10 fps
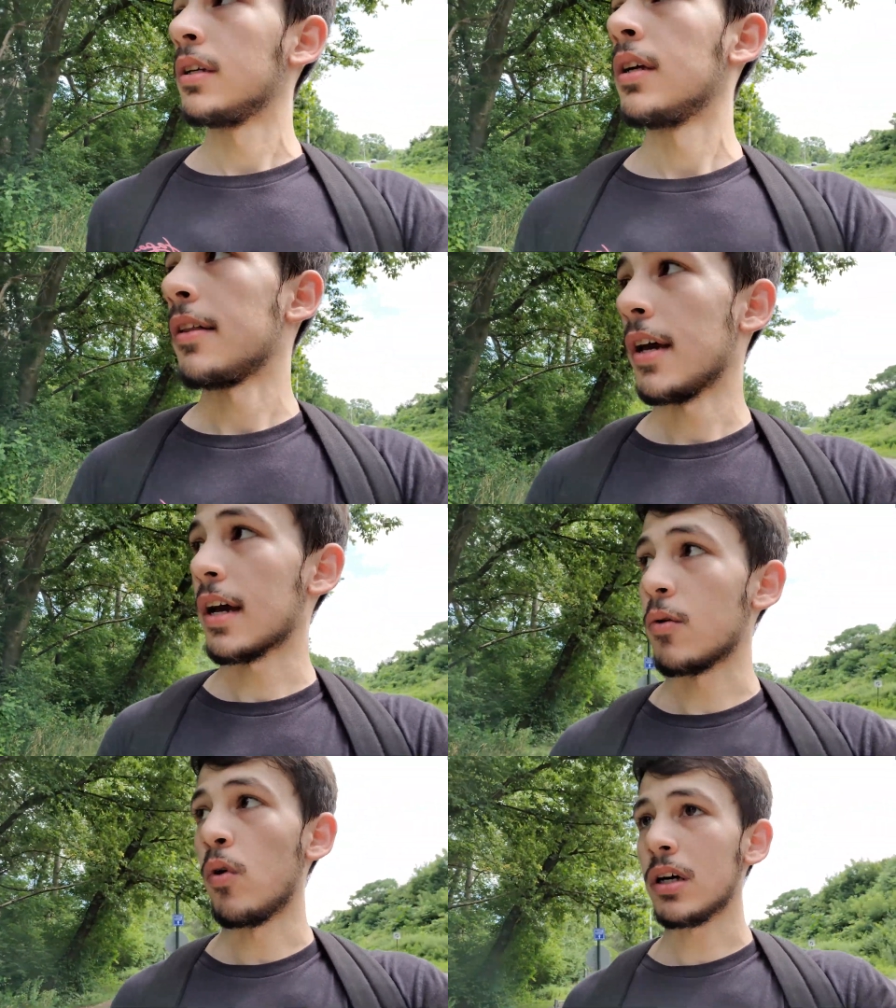I think
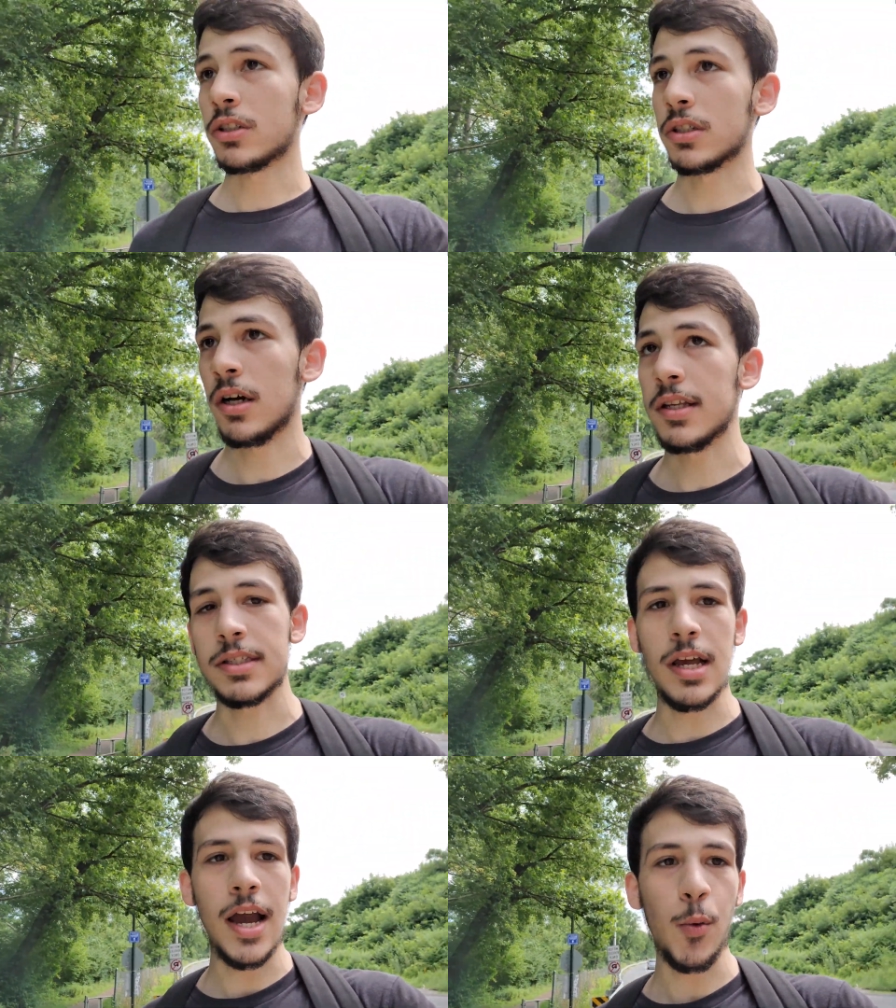I could walk just on the
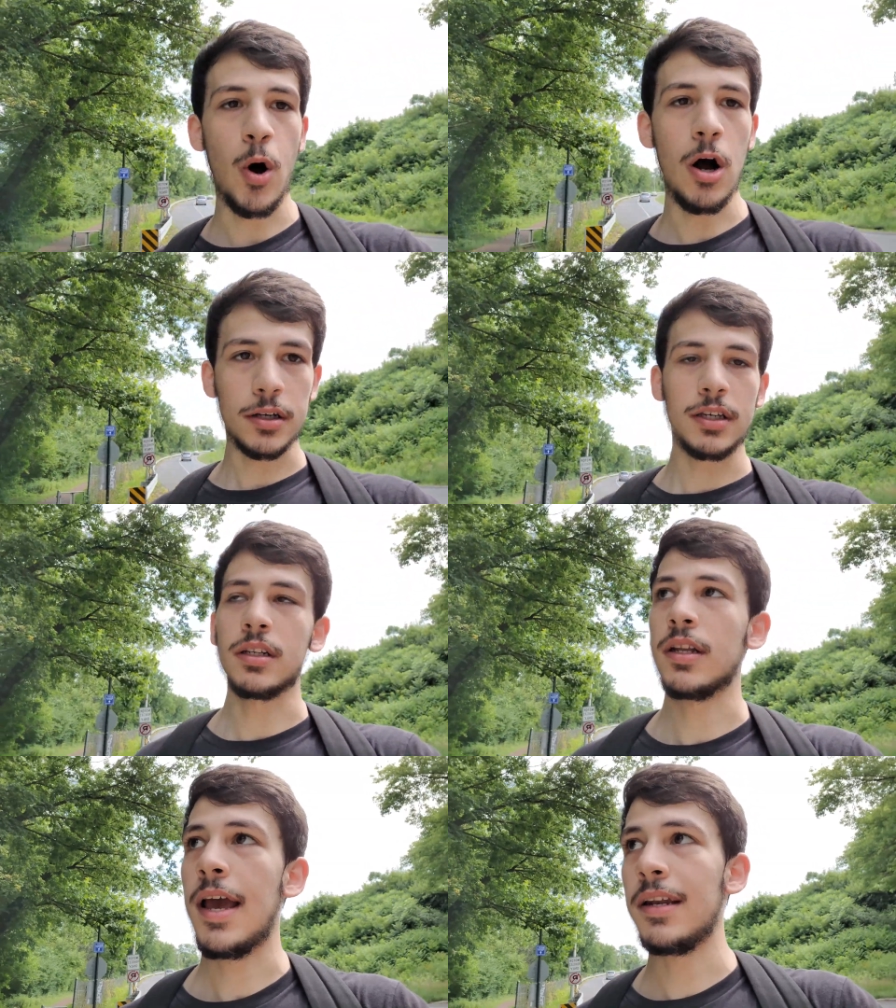sidewalk and
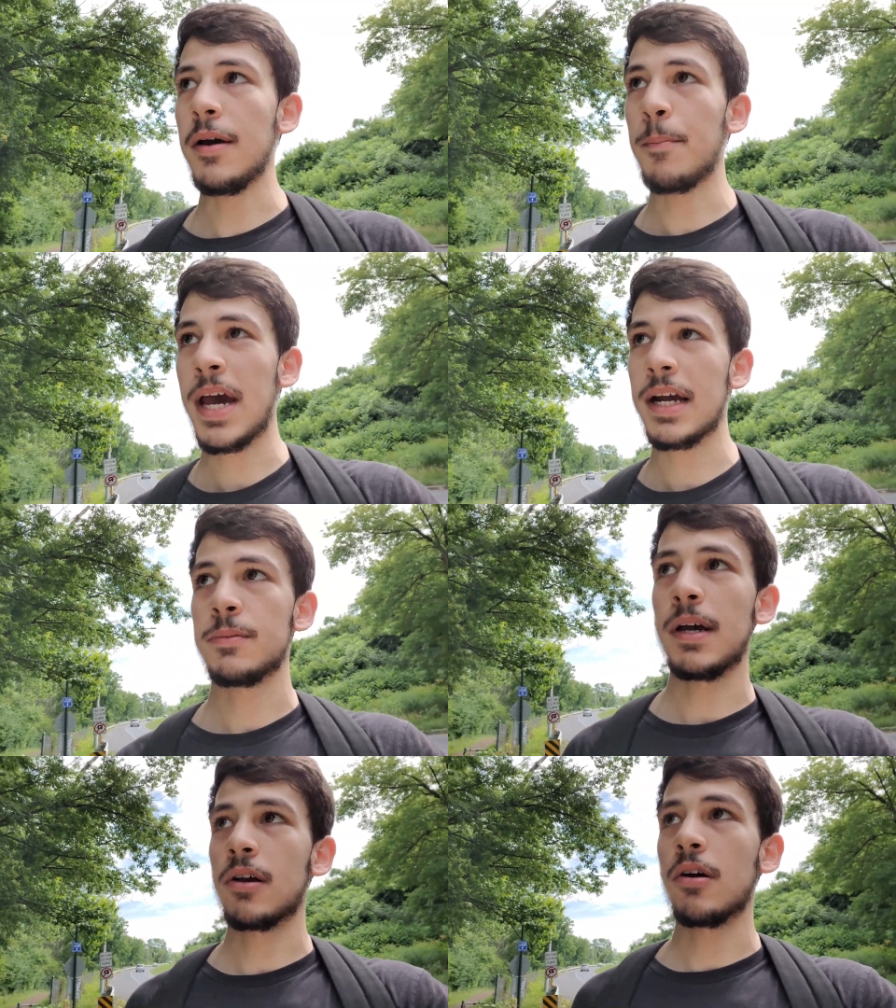end up back to
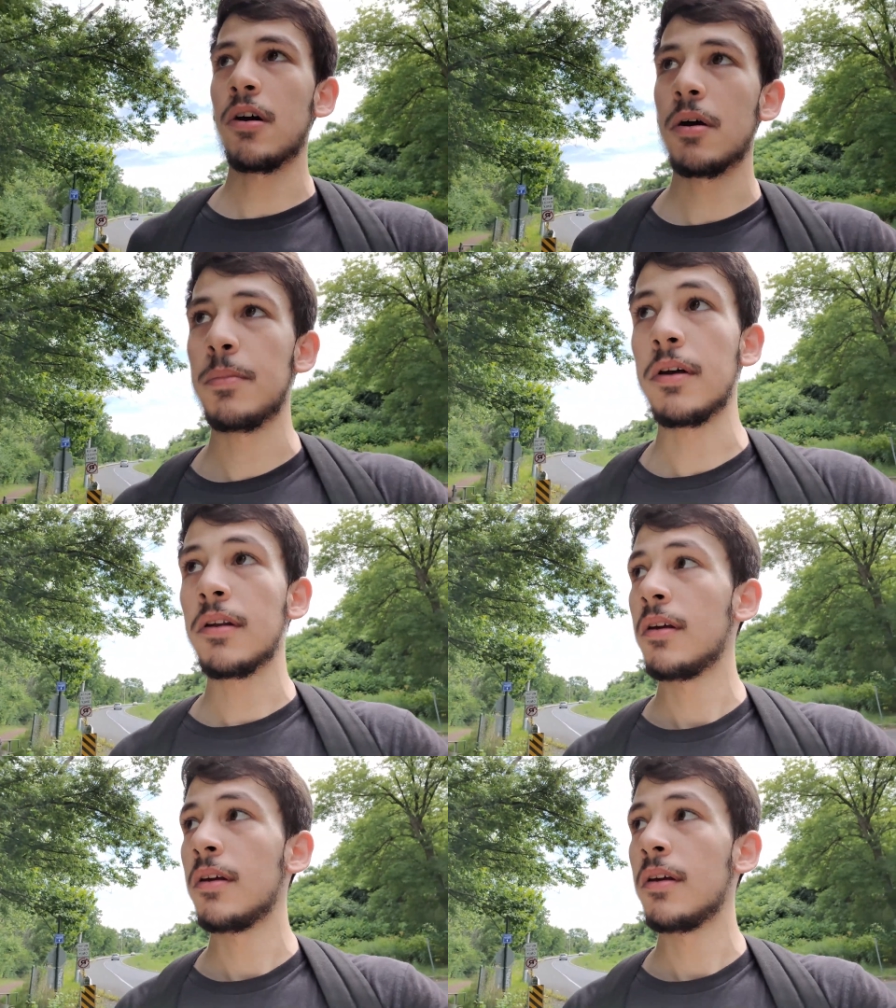my car, but